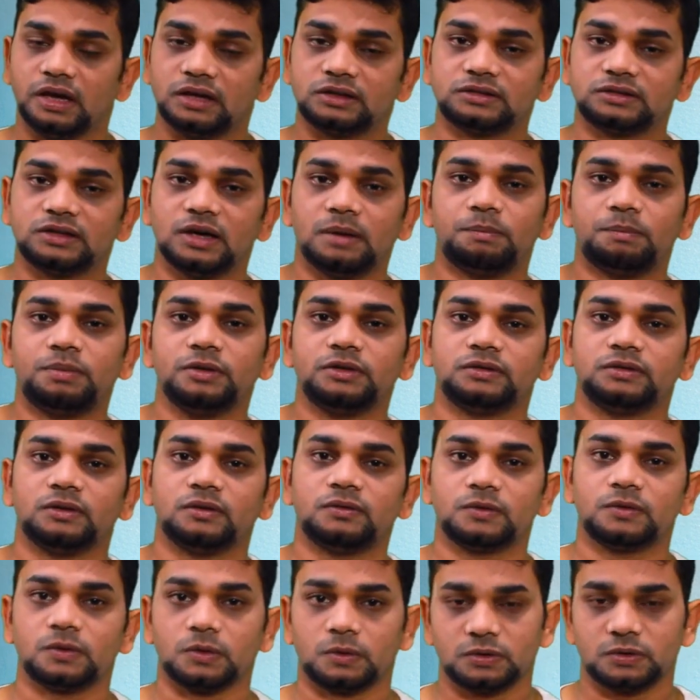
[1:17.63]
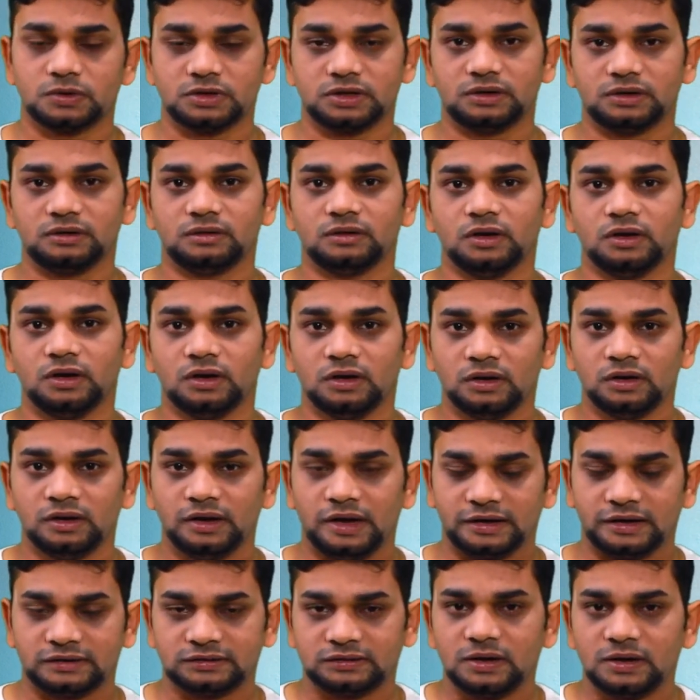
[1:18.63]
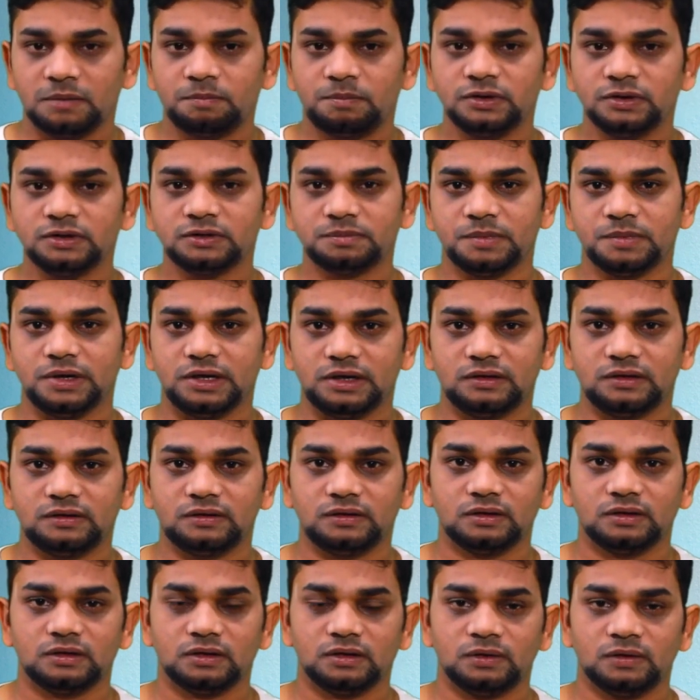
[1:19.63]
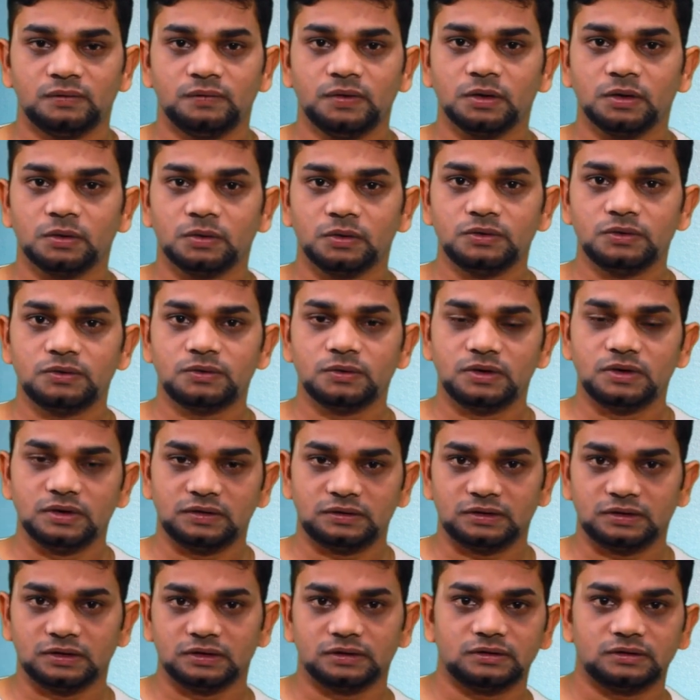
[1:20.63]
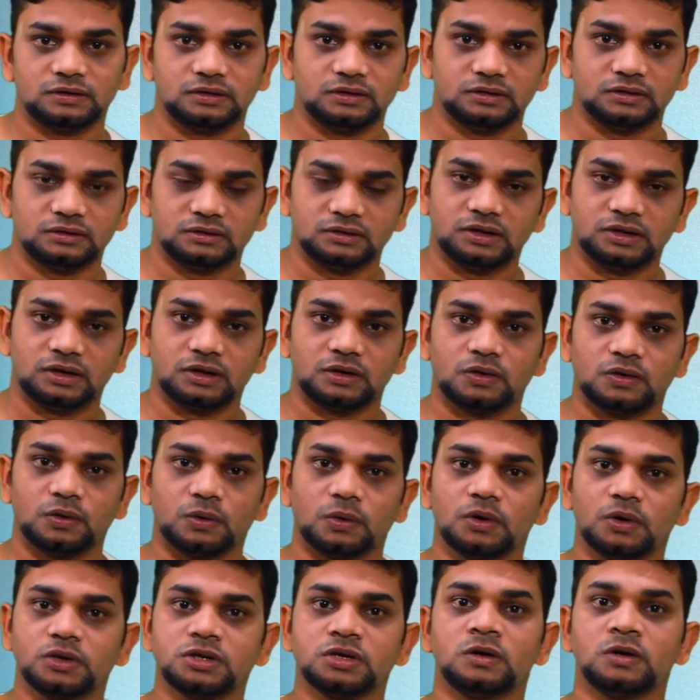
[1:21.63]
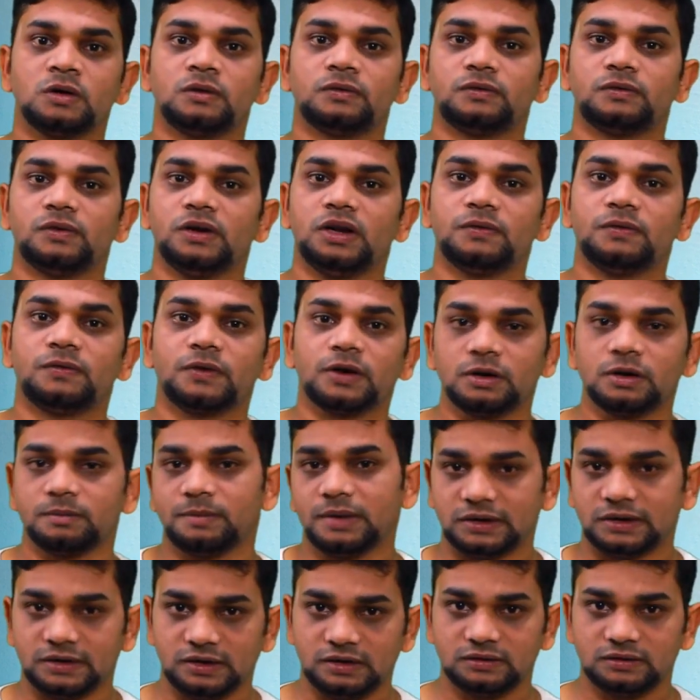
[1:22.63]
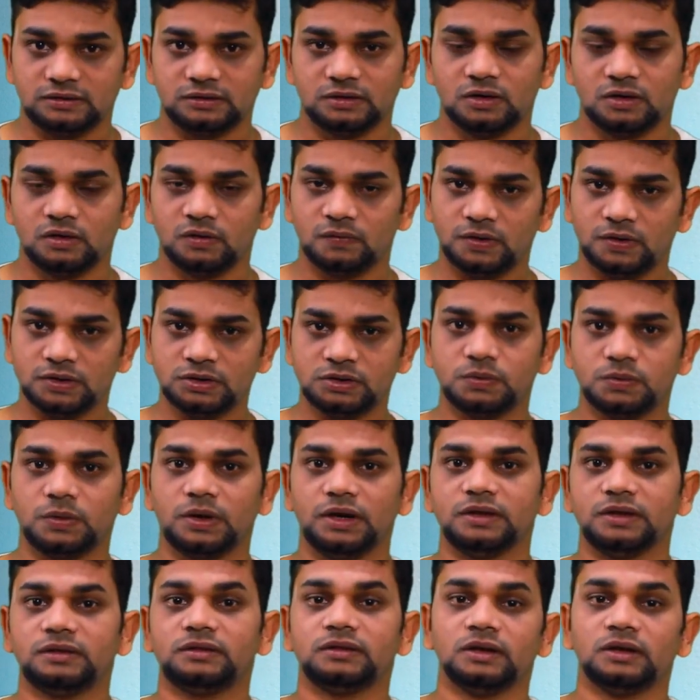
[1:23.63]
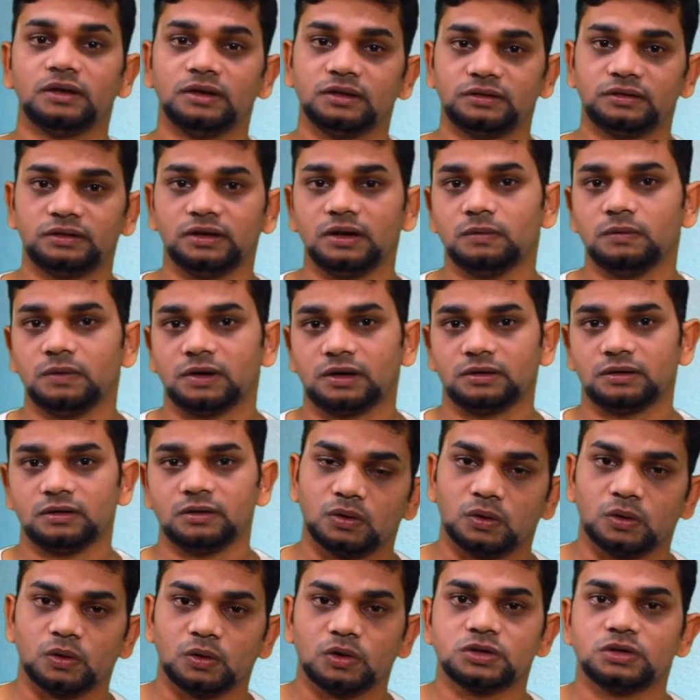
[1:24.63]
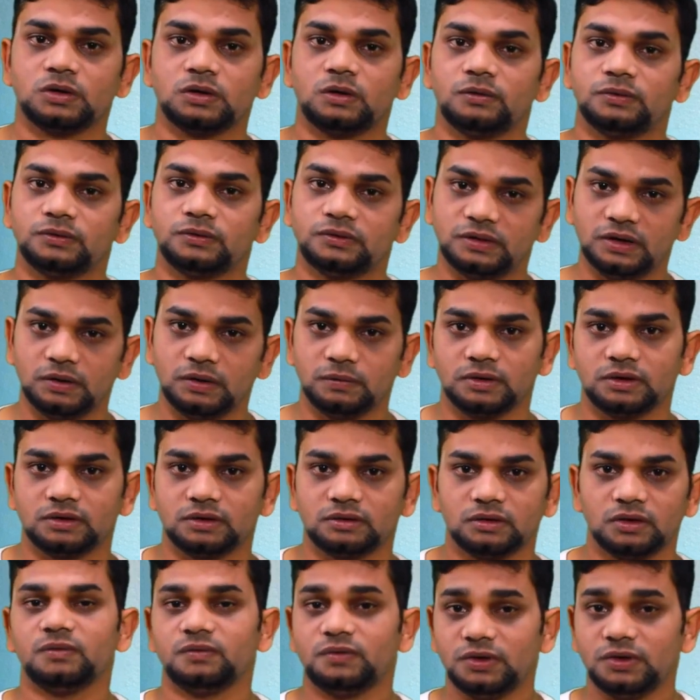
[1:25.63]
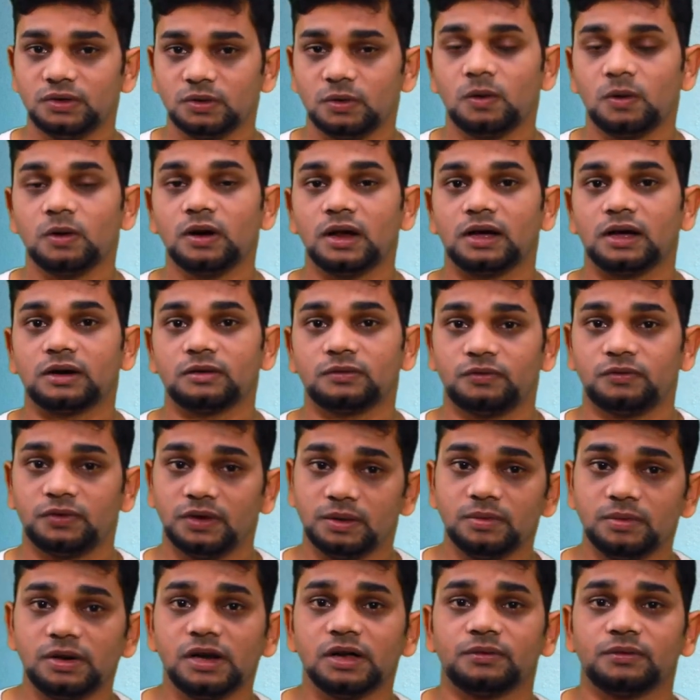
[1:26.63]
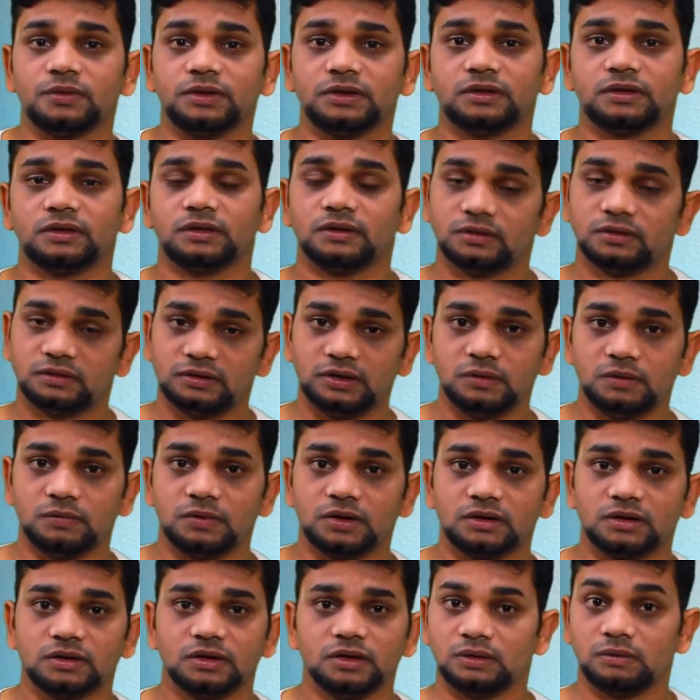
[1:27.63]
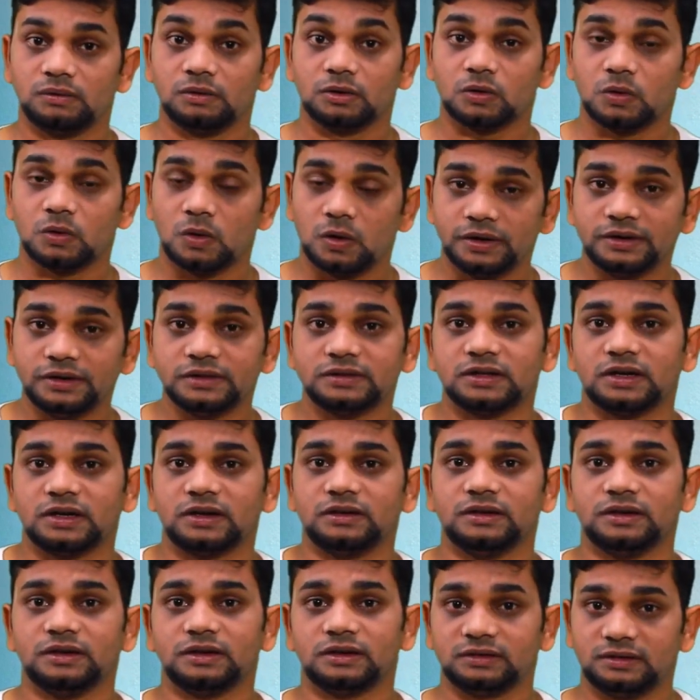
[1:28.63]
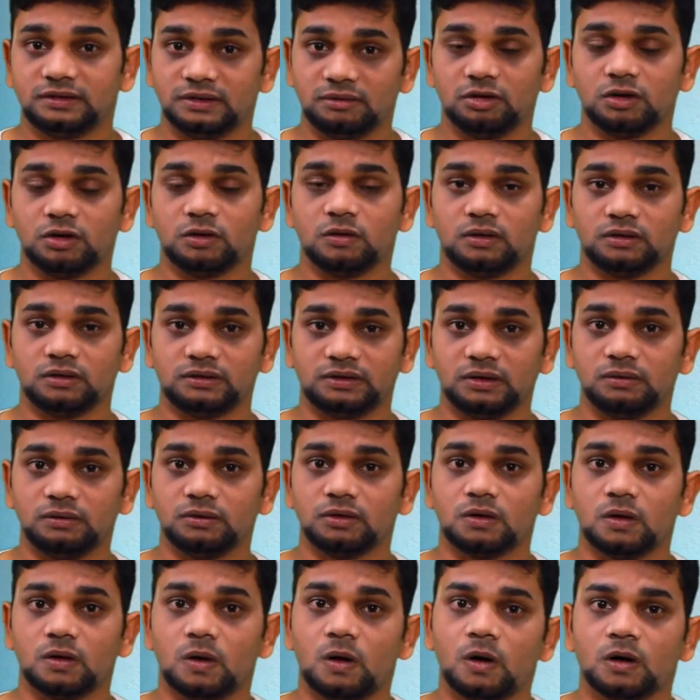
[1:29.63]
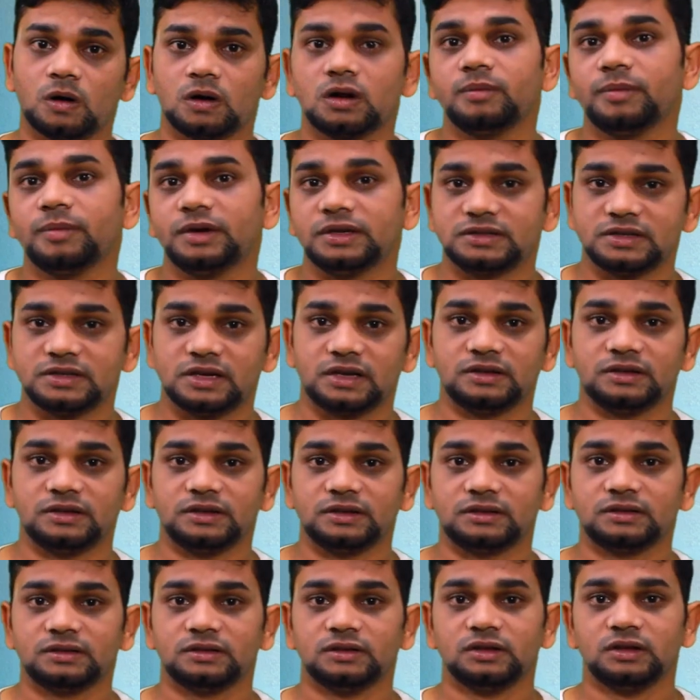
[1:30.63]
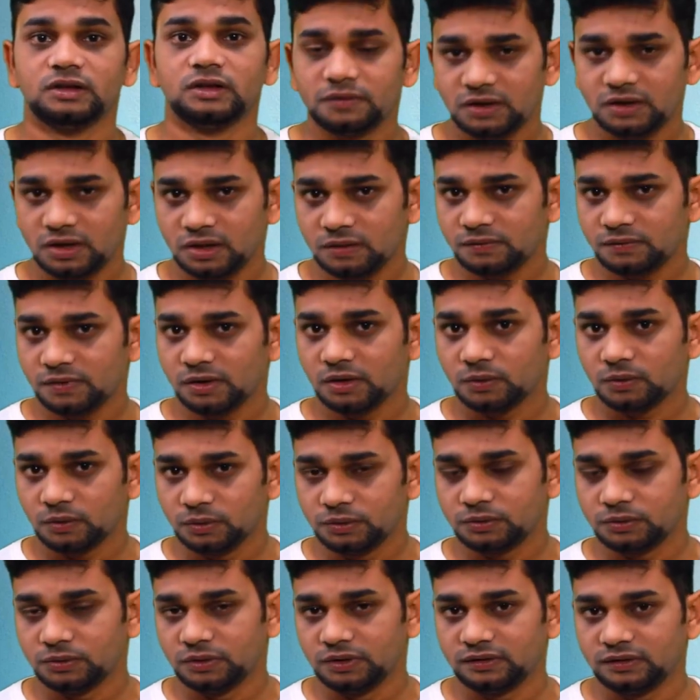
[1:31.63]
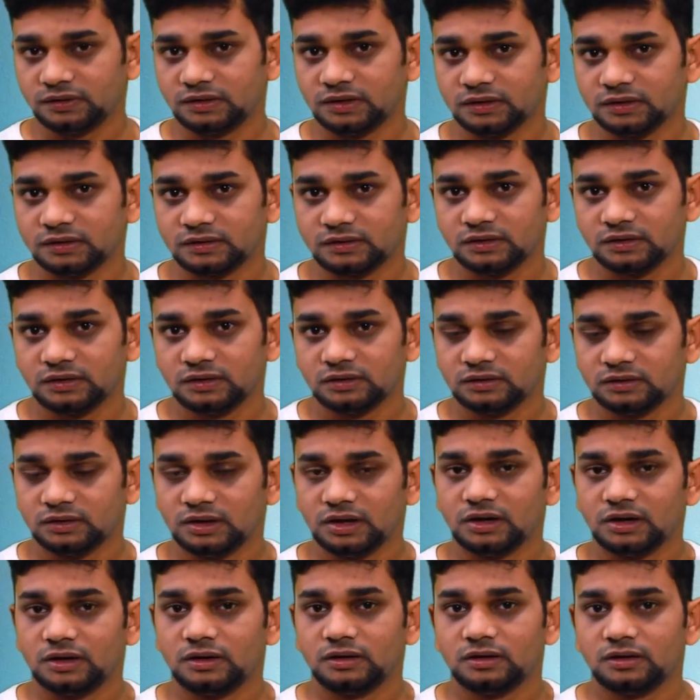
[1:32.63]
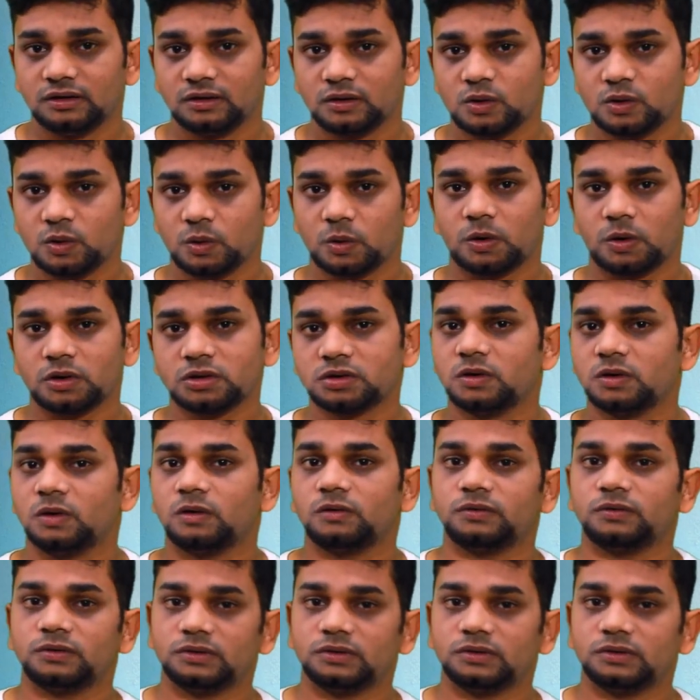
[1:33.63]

examples of corrosion. Examples means we are going to discuss the corrosion of different metals. First one is silver, corrosion of silver. We all are familiar with silver. Silver coins are there, silver ornaments are there. Here we are going to discuss the corrosion of